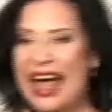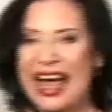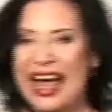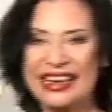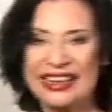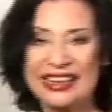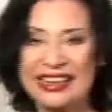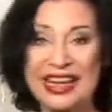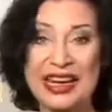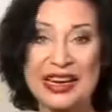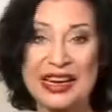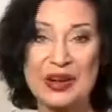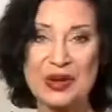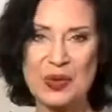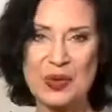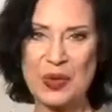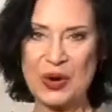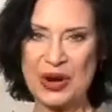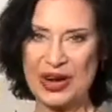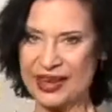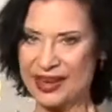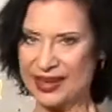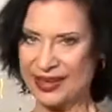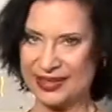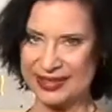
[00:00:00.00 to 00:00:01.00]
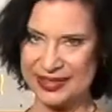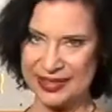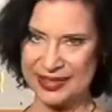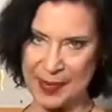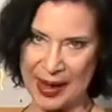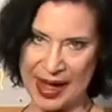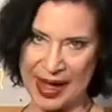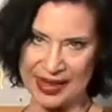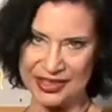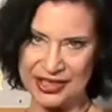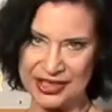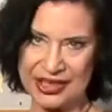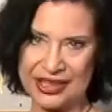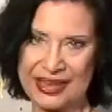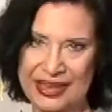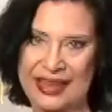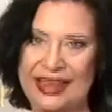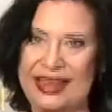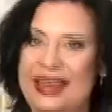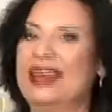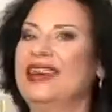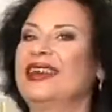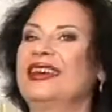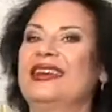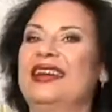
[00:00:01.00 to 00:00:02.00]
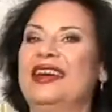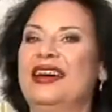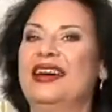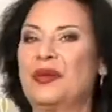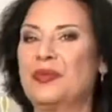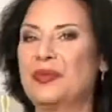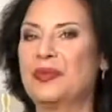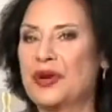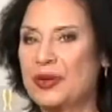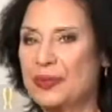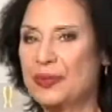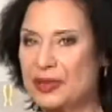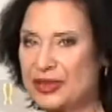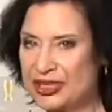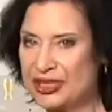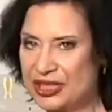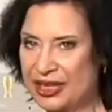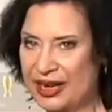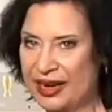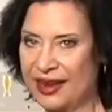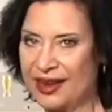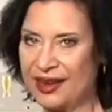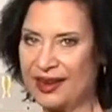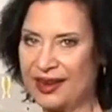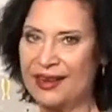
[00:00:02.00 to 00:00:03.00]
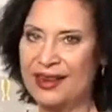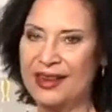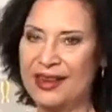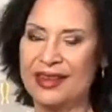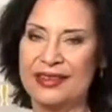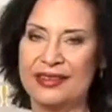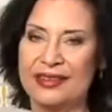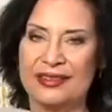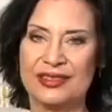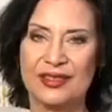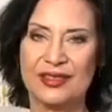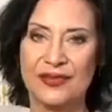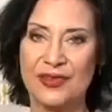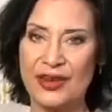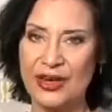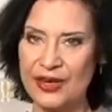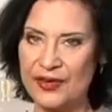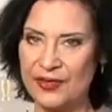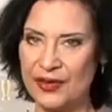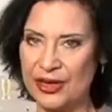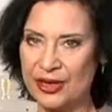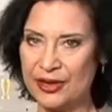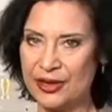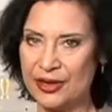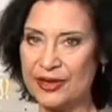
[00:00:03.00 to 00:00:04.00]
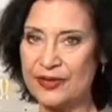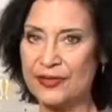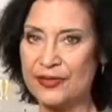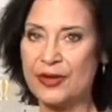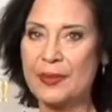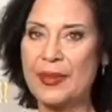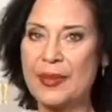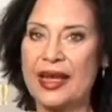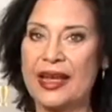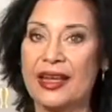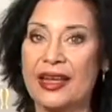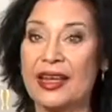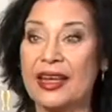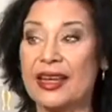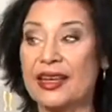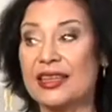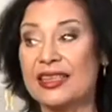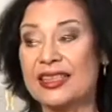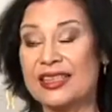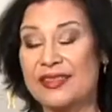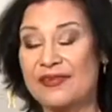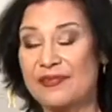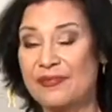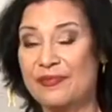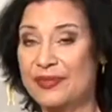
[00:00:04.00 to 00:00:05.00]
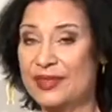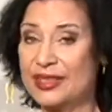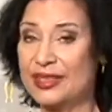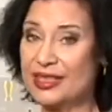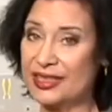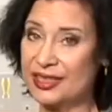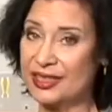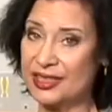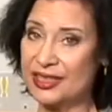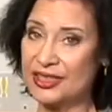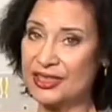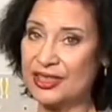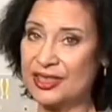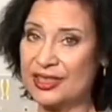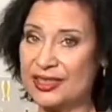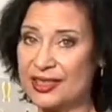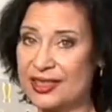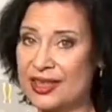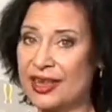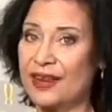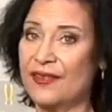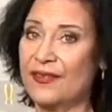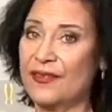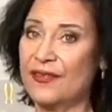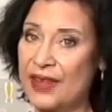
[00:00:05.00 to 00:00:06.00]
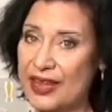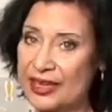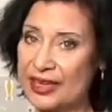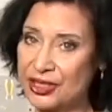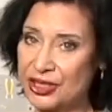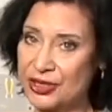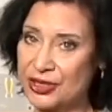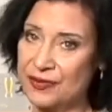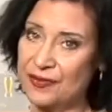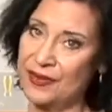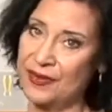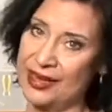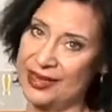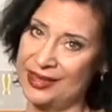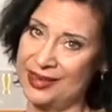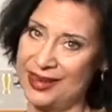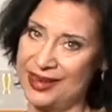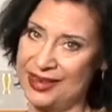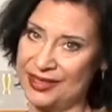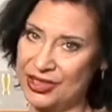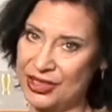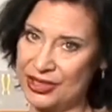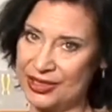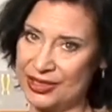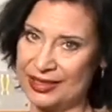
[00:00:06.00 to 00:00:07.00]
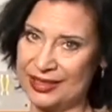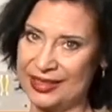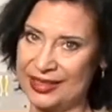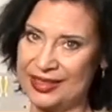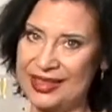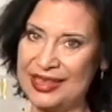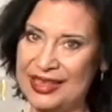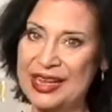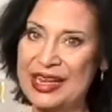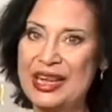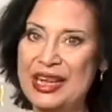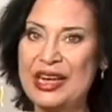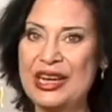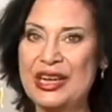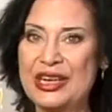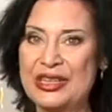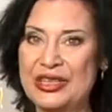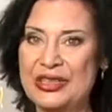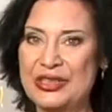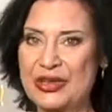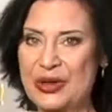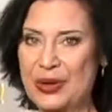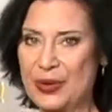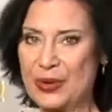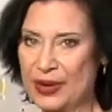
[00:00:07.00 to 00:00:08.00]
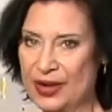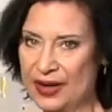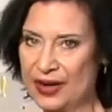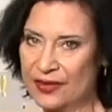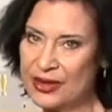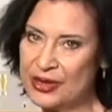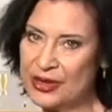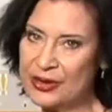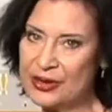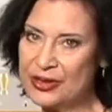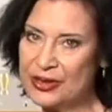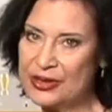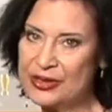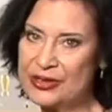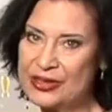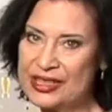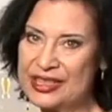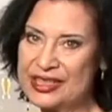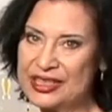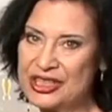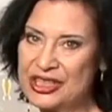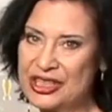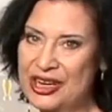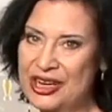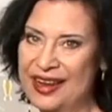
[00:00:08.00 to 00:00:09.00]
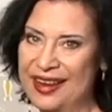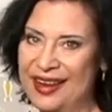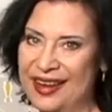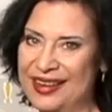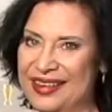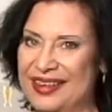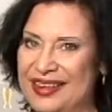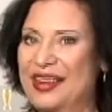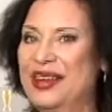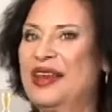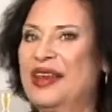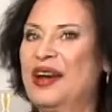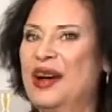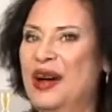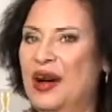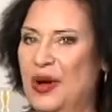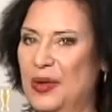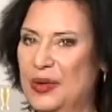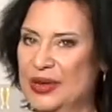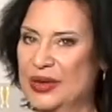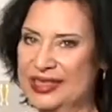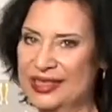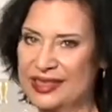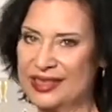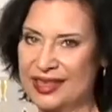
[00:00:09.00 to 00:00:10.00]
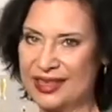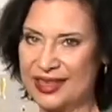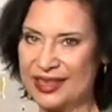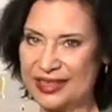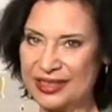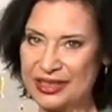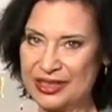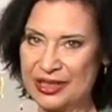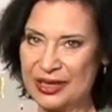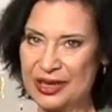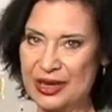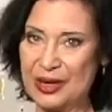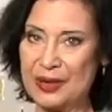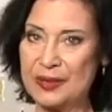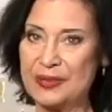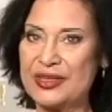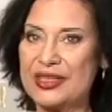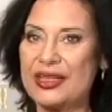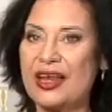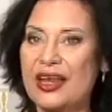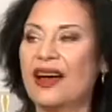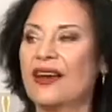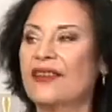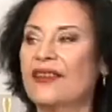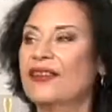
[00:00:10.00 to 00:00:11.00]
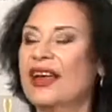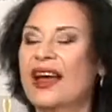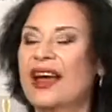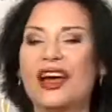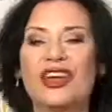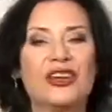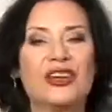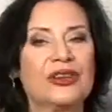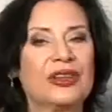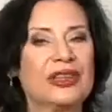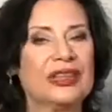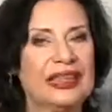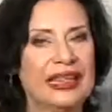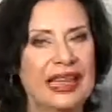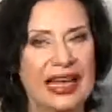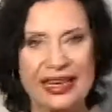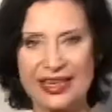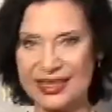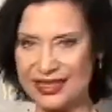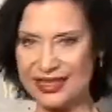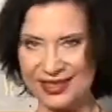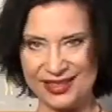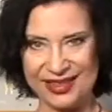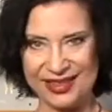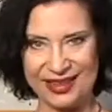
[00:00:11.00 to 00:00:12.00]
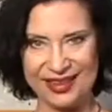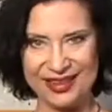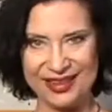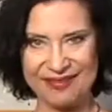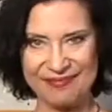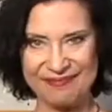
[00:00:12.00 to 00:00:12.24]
and let it work its magic. Now, purple jade is very, very good for making decisions that affect you financially. So whenever you're using jade, always think in terms of your legacy.